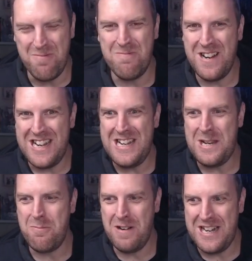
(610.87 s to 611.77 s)

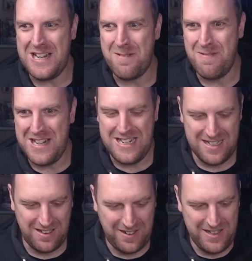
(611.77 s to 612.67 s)
really
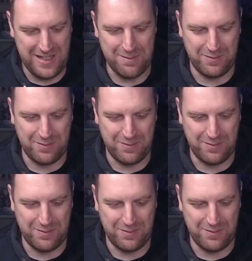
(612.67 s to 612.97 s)
like him.